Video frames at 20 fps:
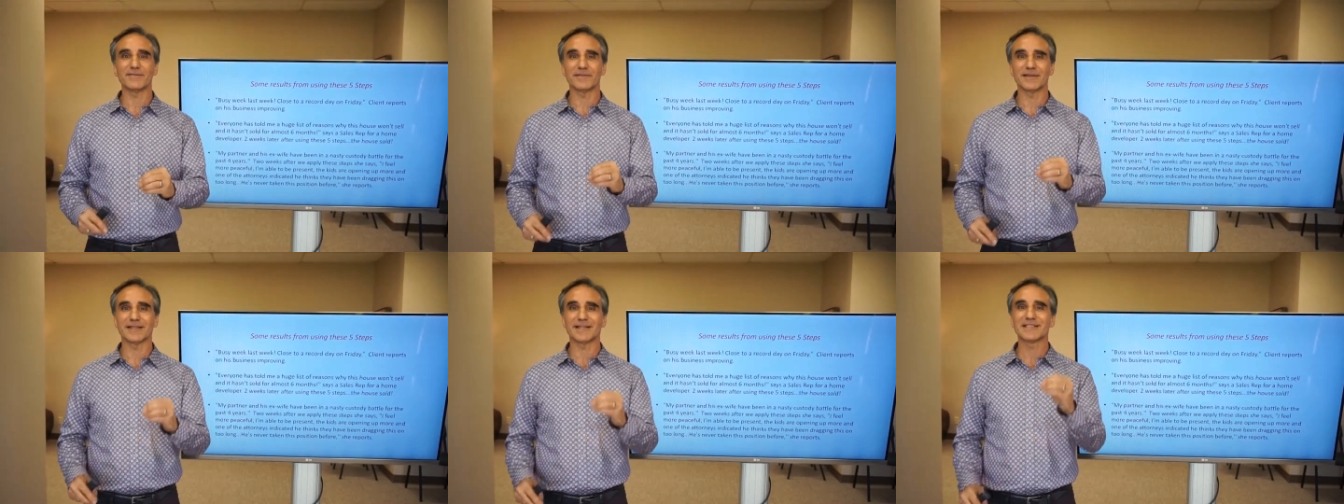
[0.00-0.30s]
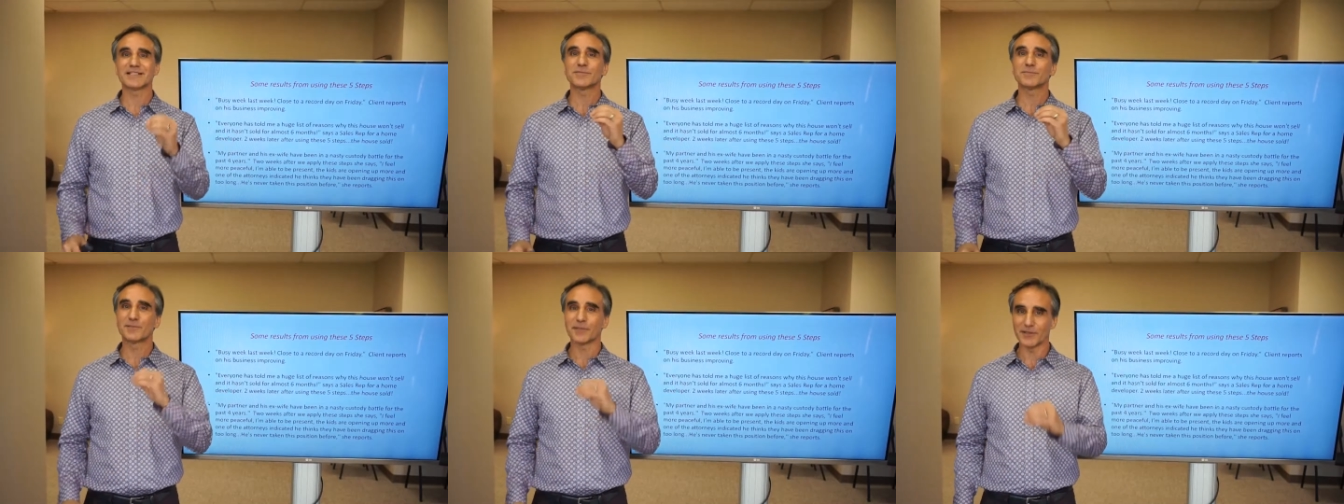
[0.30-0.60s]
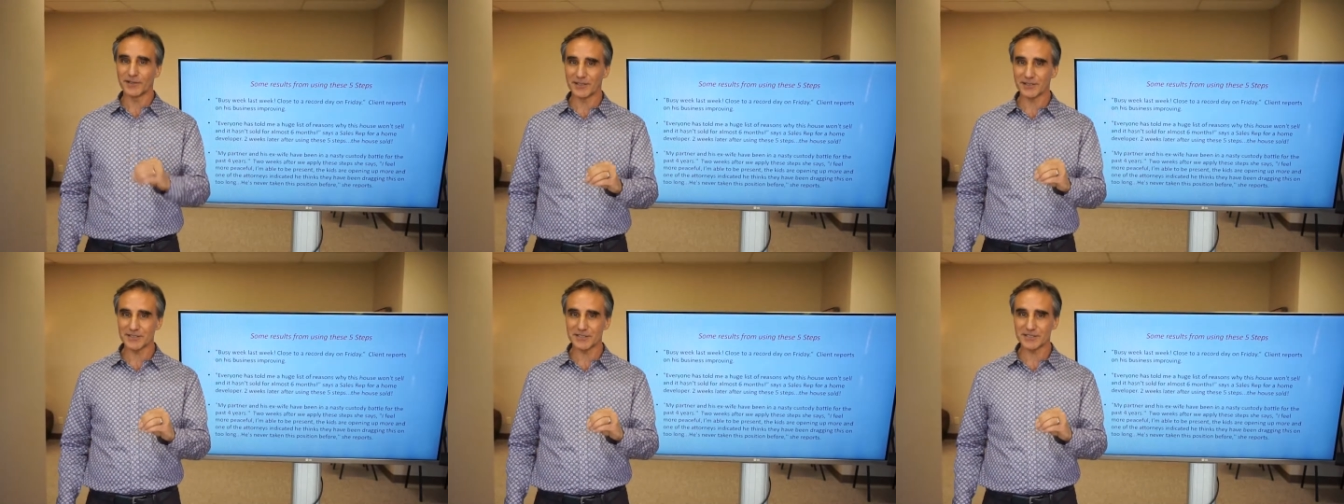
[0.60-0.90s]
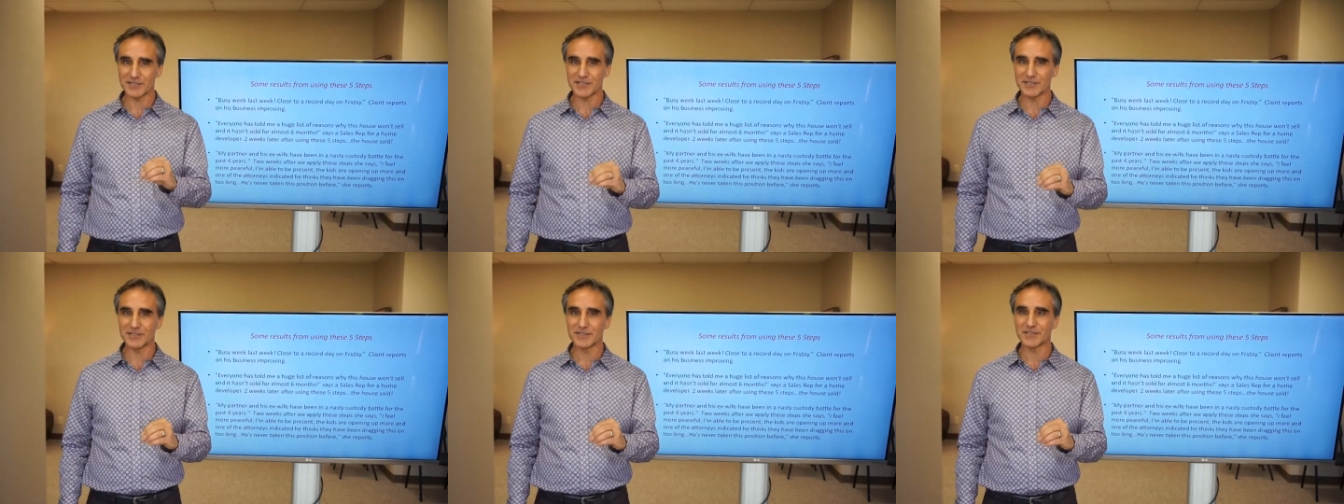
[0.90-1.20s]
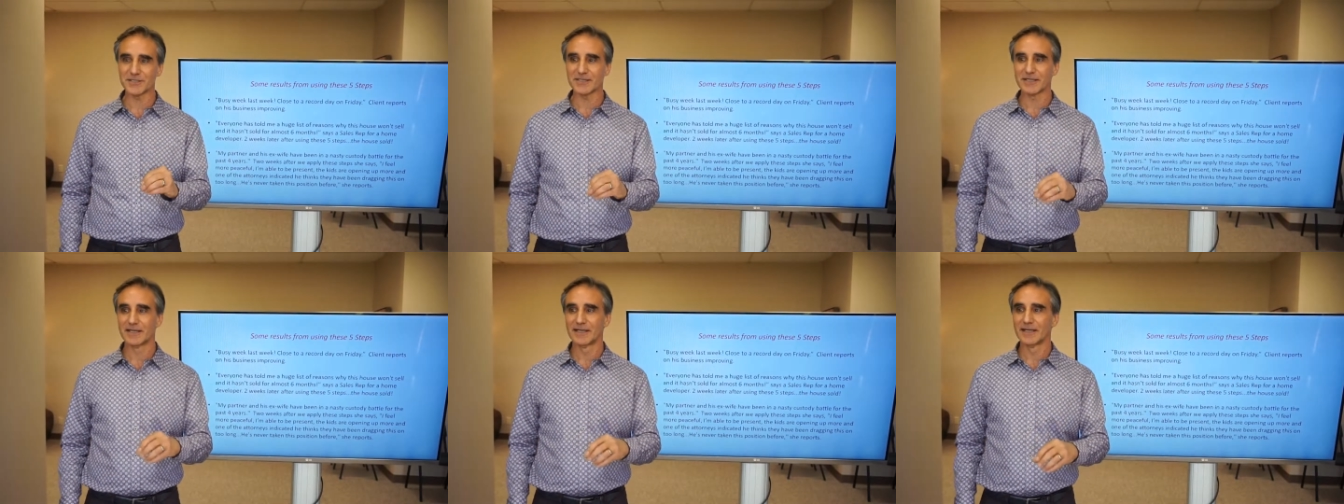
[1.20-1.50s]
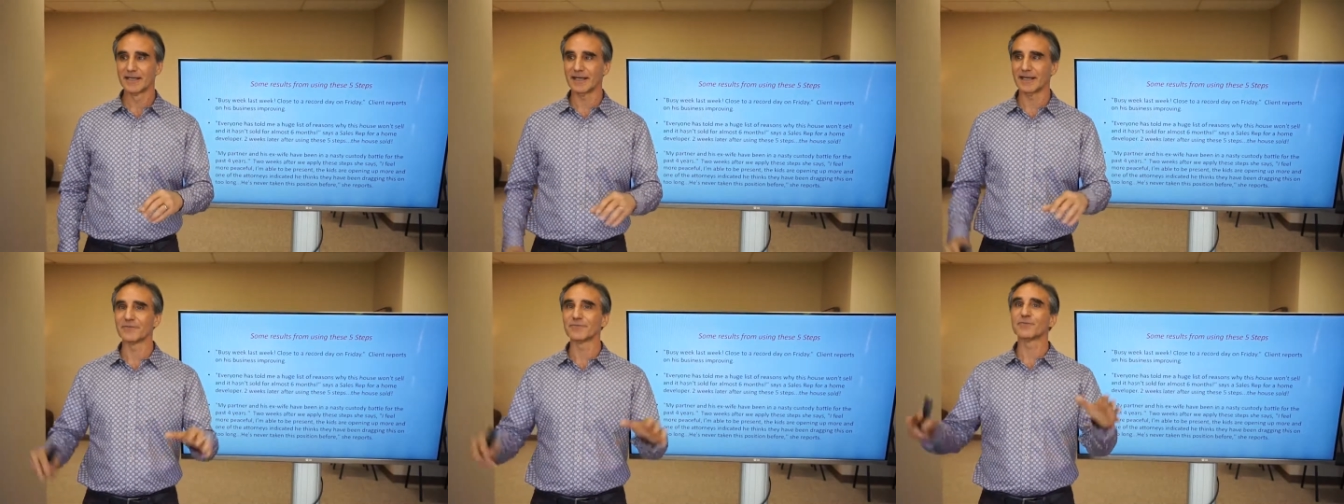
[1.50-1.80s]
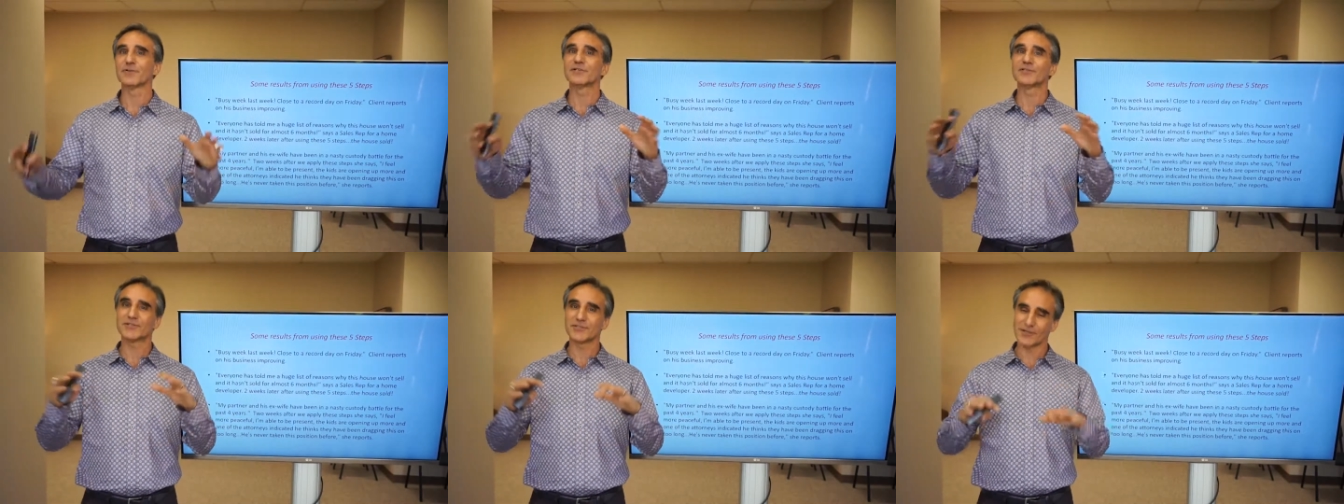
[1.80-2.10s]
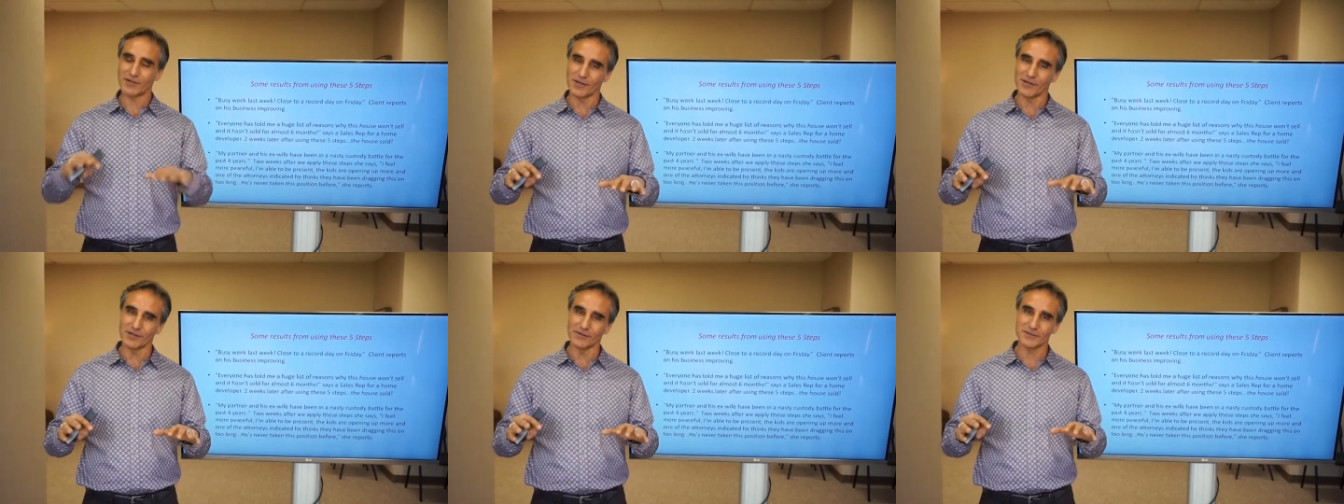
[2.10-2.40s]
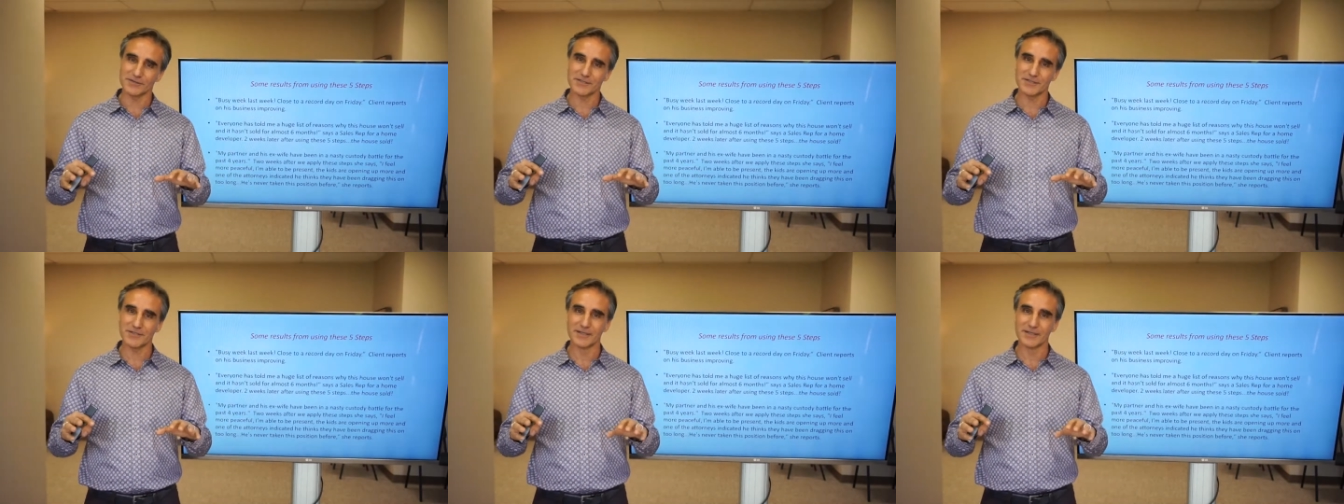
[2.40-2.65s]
experiences and results